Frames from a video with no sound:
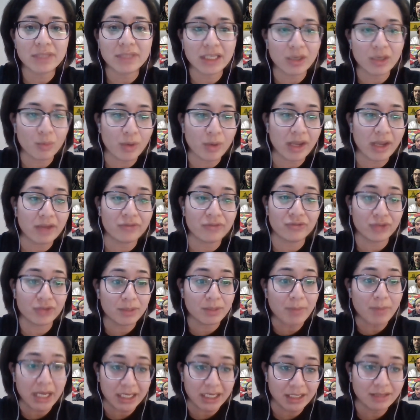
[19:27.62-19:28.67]
in a way free
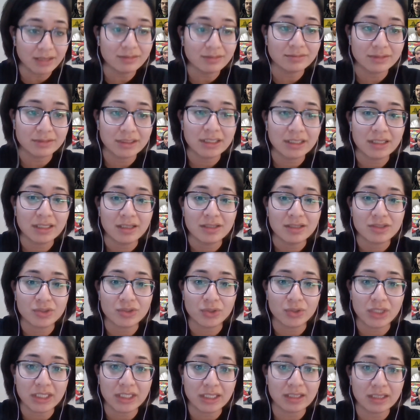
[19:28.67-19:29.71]
money. So
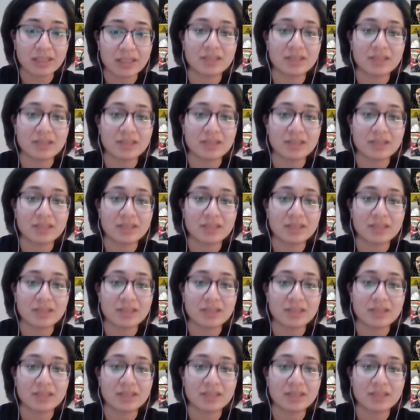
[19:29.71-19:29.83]
you can